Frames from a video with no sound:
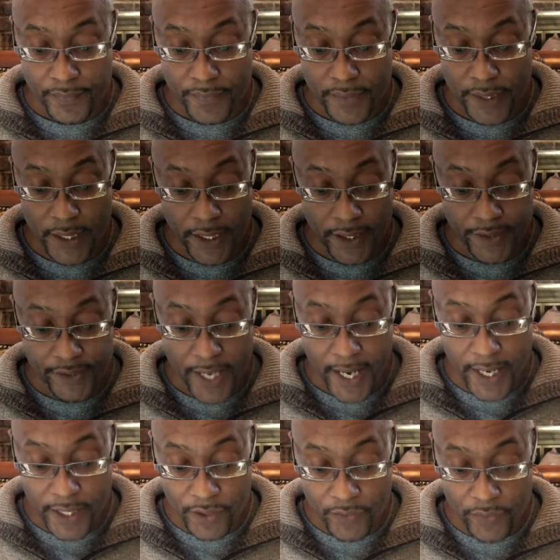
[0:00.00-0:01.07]
he is
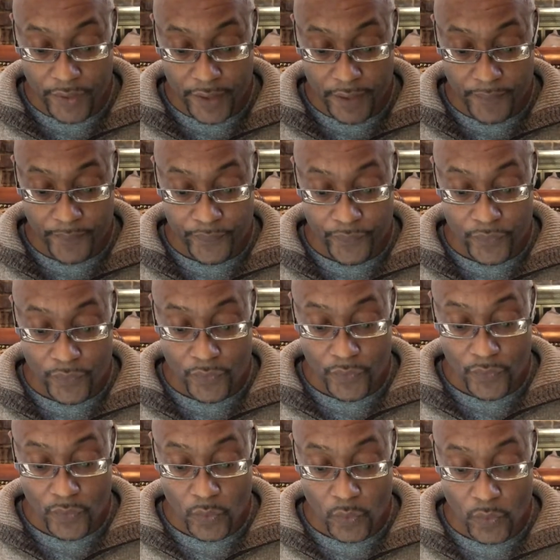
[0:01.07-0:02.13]
angry
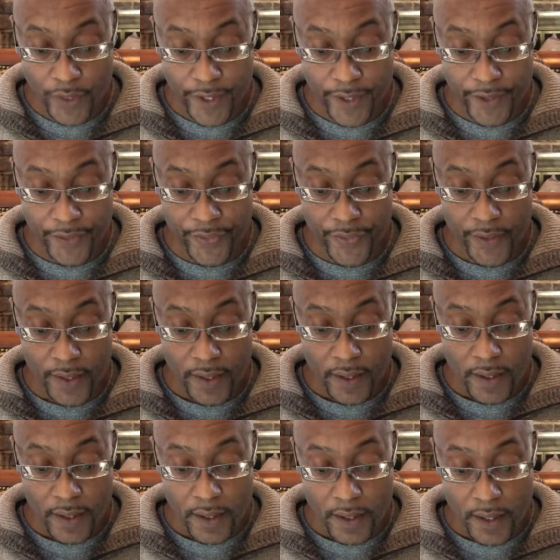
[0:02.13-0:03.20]
with
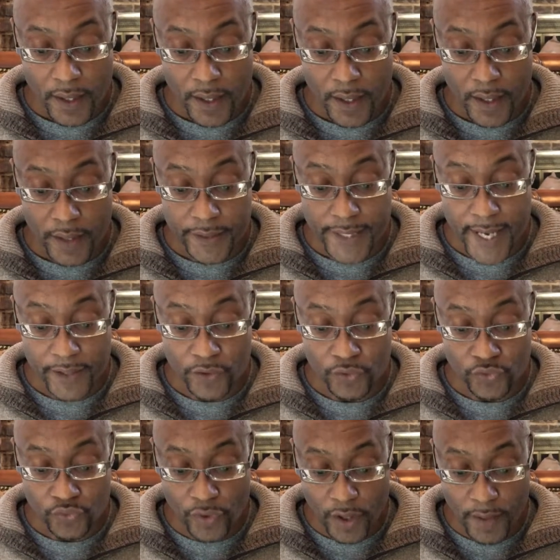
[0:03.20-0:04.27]
Donald
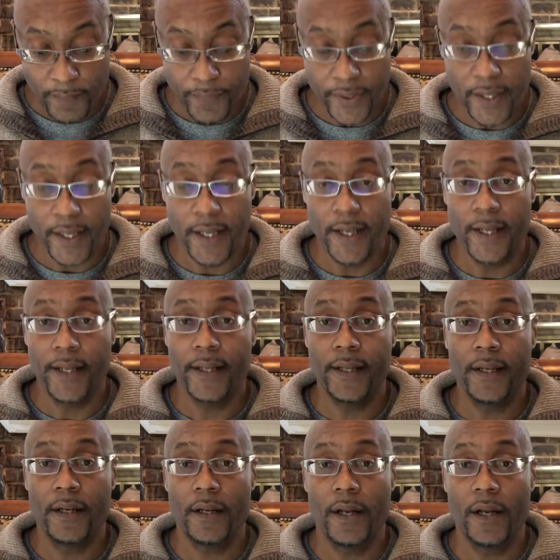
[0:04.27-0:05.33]
Trump
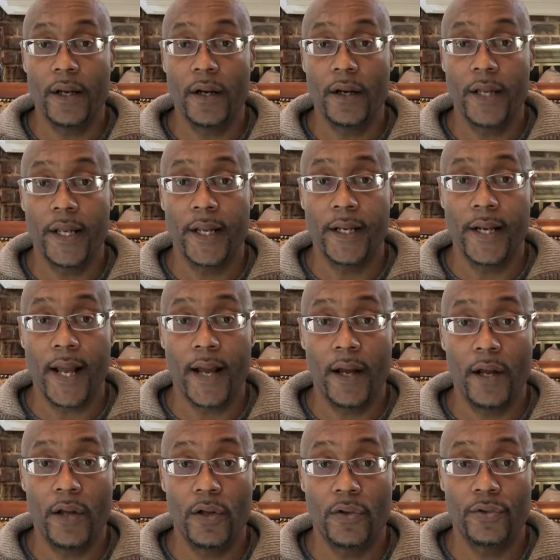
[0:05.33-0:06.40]
and
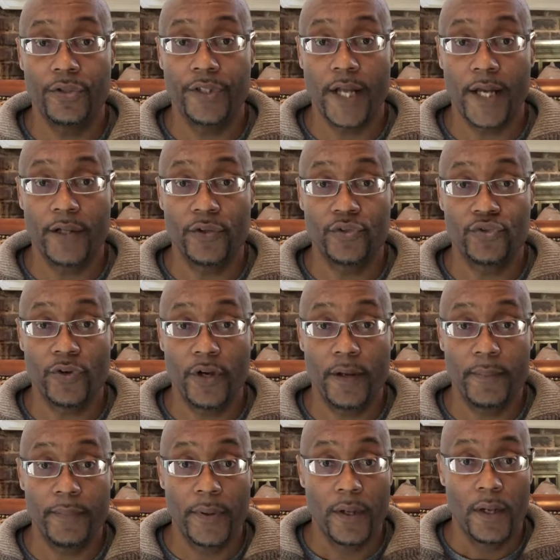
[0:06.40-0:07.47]
how Donald
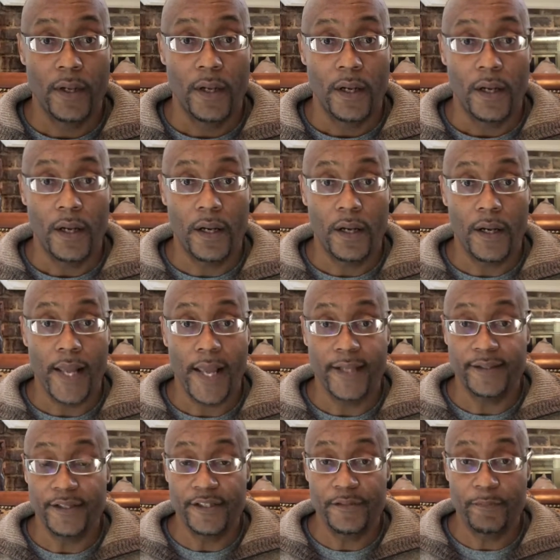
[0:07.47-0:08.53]
Trump
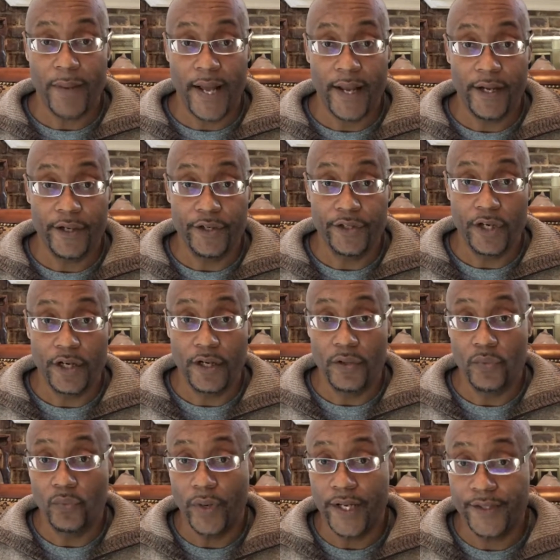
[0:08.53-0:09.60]
has inspired
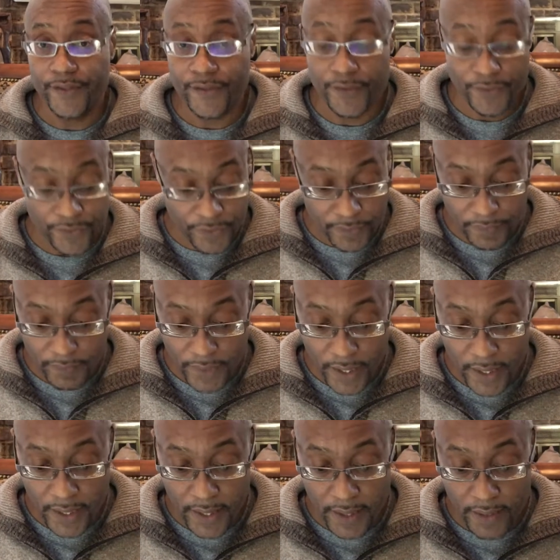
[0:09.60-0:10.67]
racism,
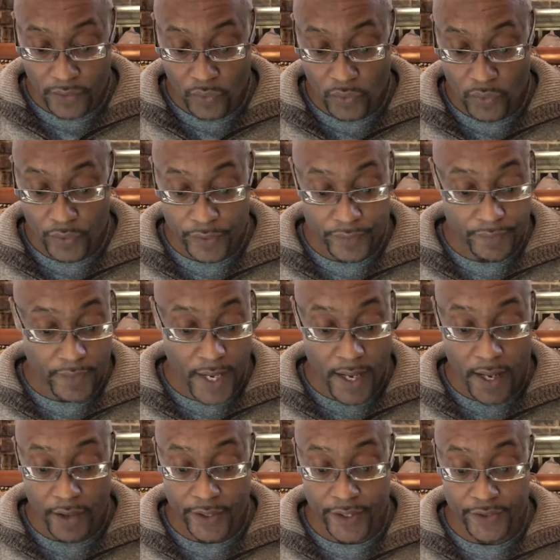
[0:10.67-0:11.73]
and or
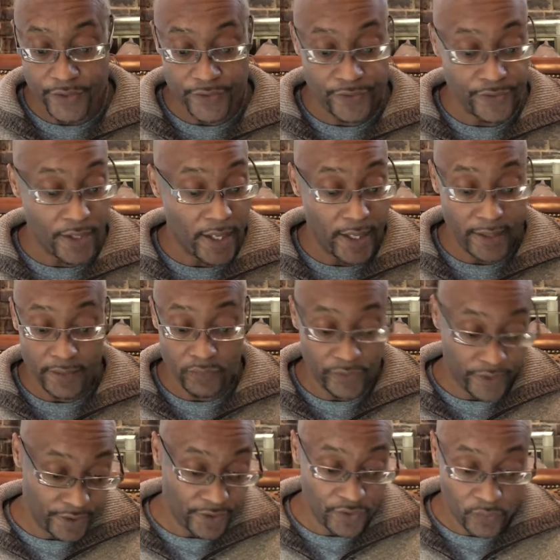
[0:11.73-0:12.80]
how his well,
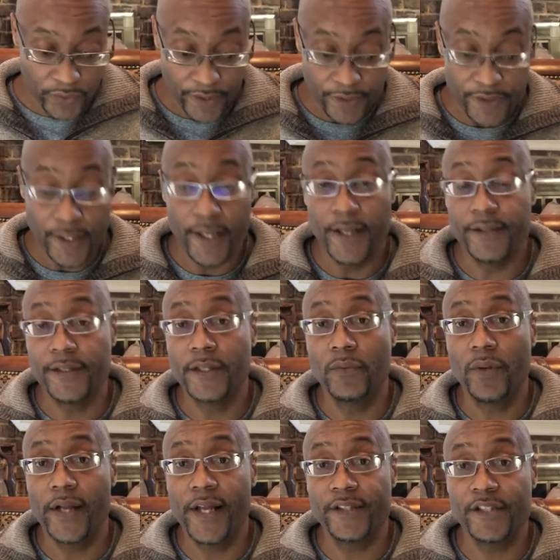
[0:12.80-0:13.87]
this is what it says
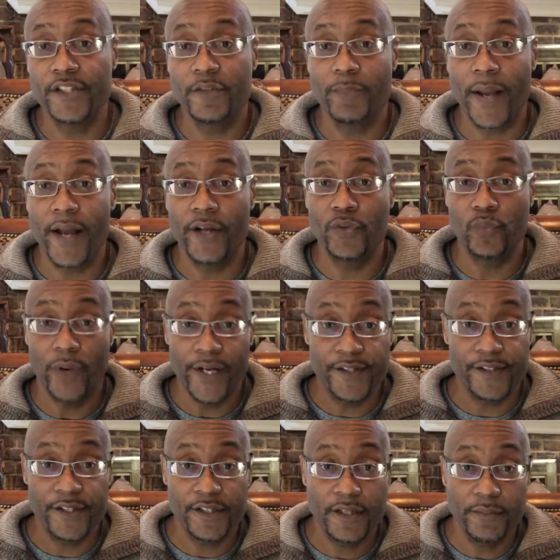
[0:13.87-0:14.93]
anyway, has inspired
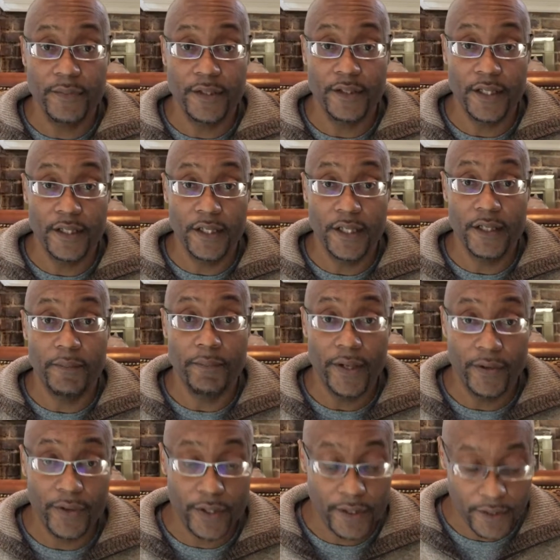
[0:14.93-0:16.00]
racism in
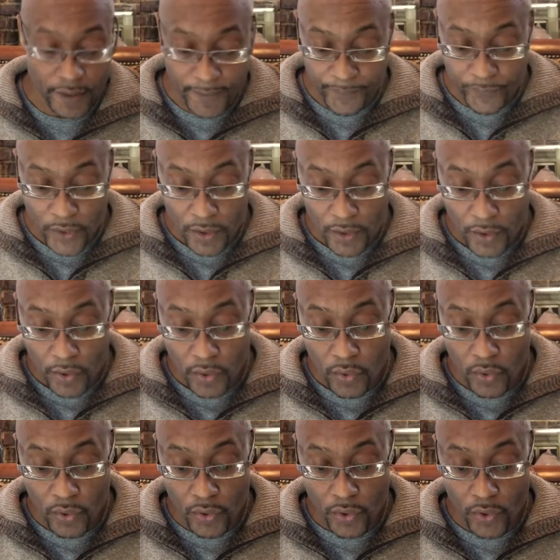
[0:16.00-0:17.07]
America,
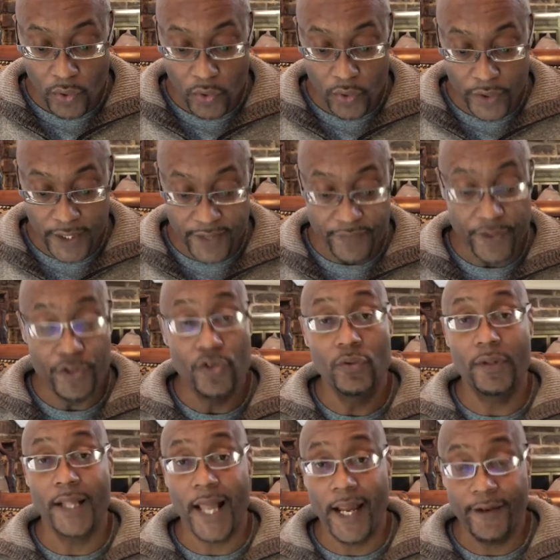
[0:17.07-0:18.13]
or given new
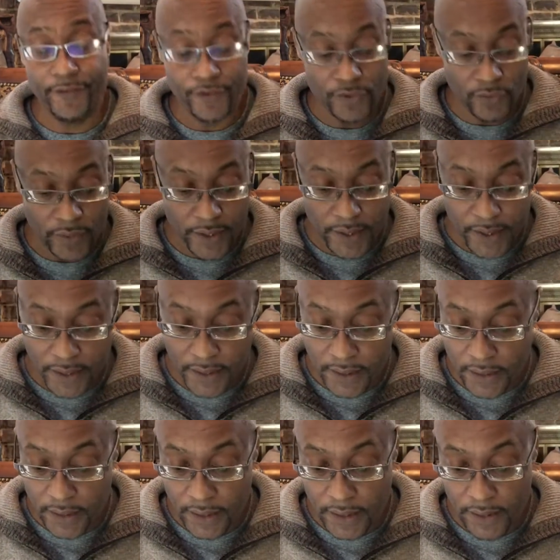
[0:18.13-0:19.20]
life to it.
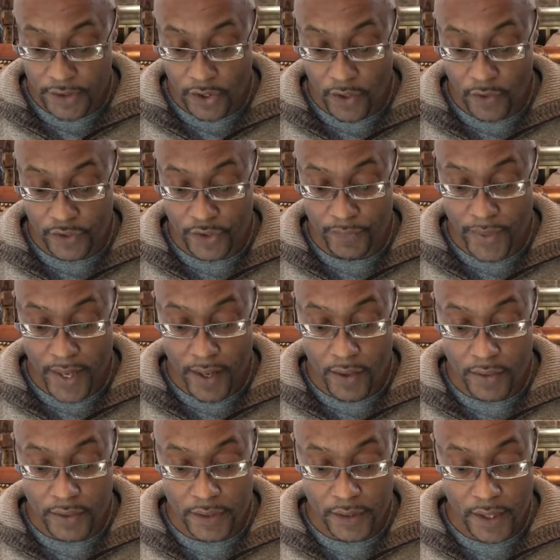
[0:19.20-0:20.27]
He talks
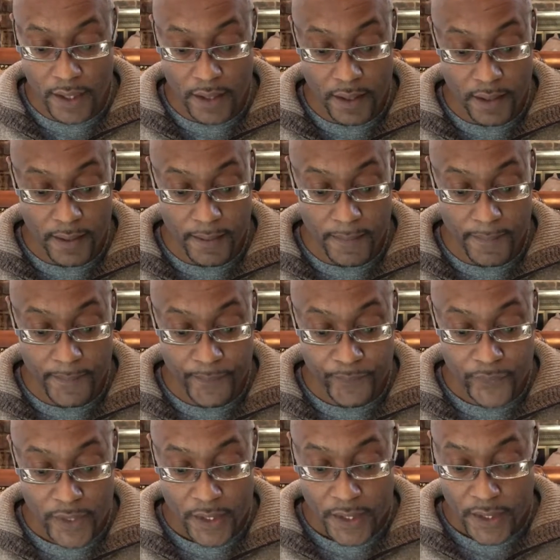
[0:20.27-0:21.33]
about
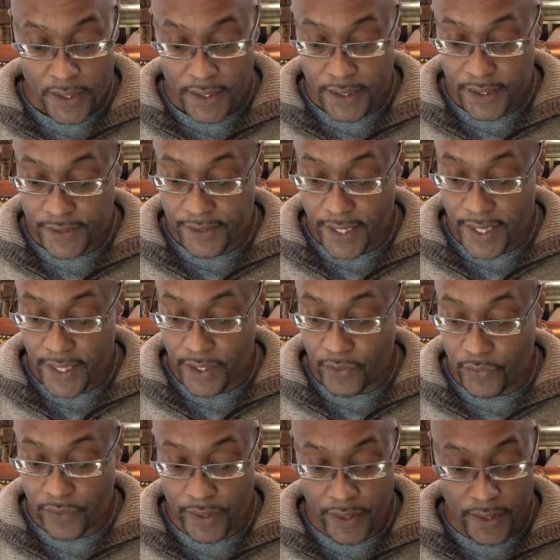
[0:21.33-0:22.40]
he is
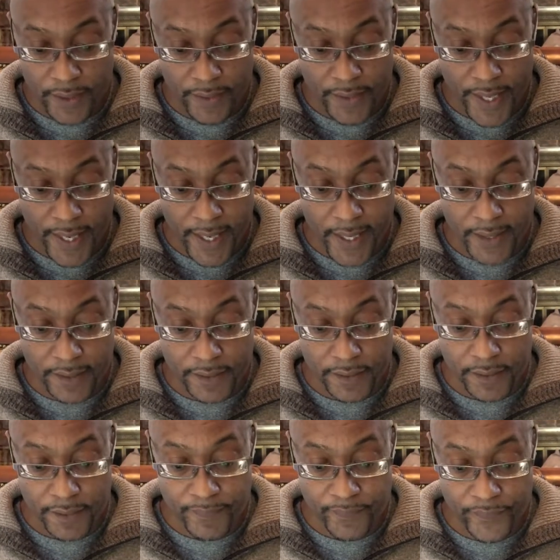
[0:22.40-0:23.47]
angry that
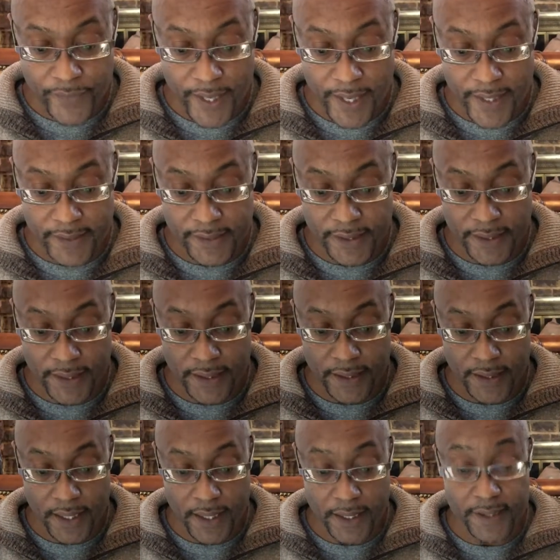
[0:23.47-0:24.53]

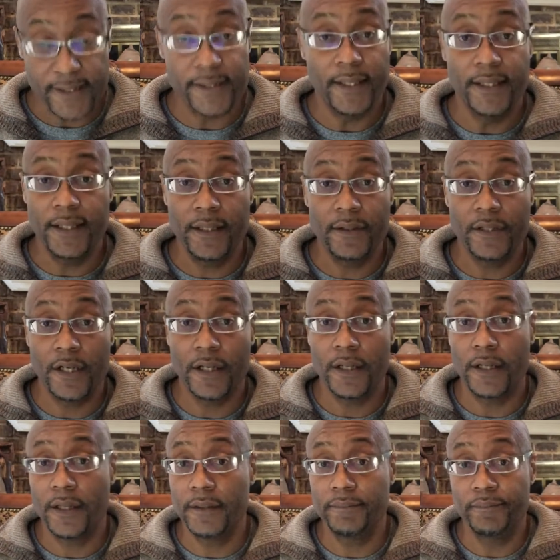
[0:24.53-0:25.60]
the Senate
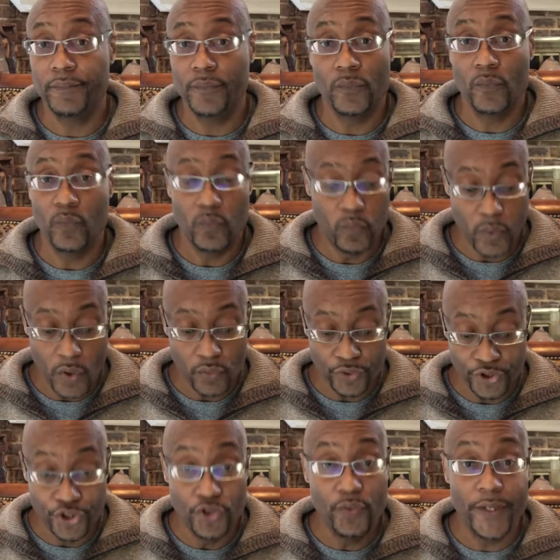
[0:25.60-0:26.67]

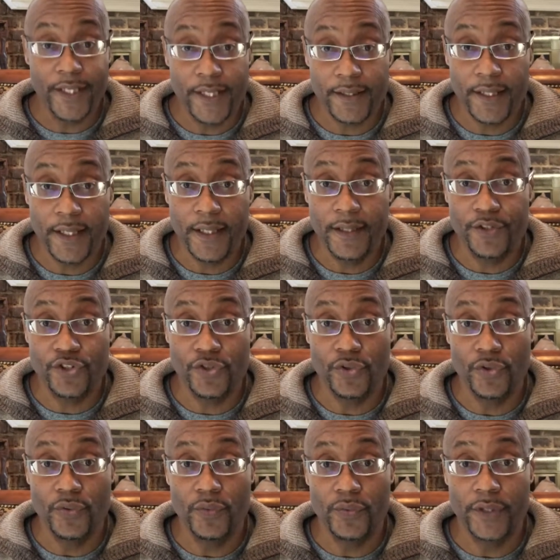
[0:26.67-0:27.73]
won't do anything
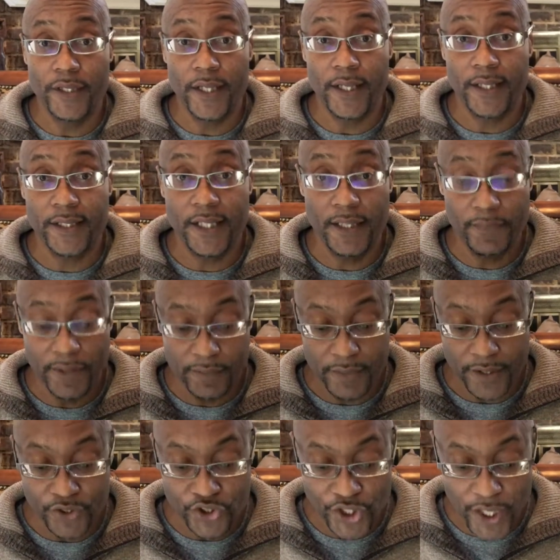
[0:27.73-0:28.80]
to keep him
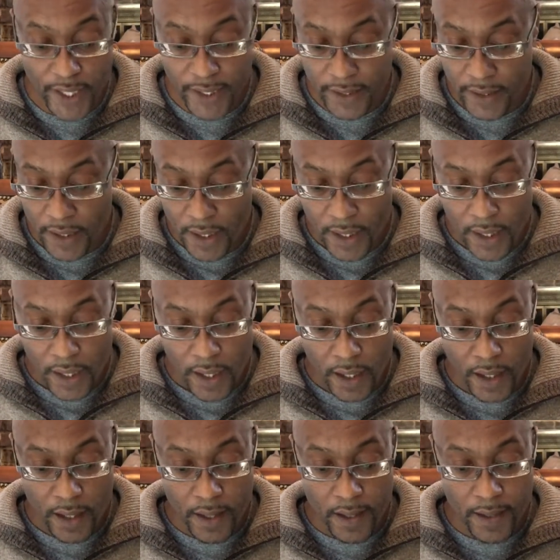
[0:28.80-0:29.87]
in check.
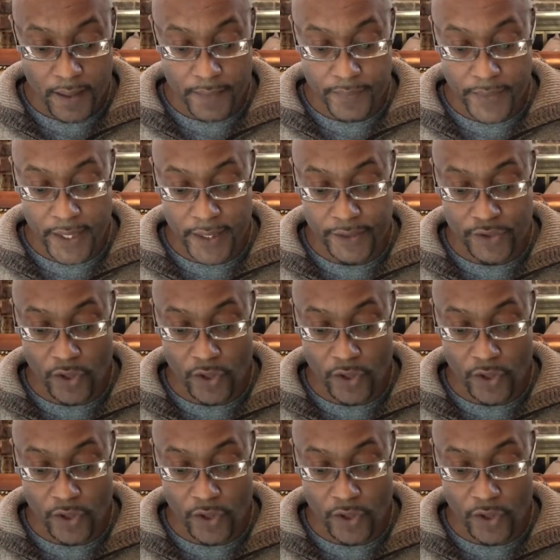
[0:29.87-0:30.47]
It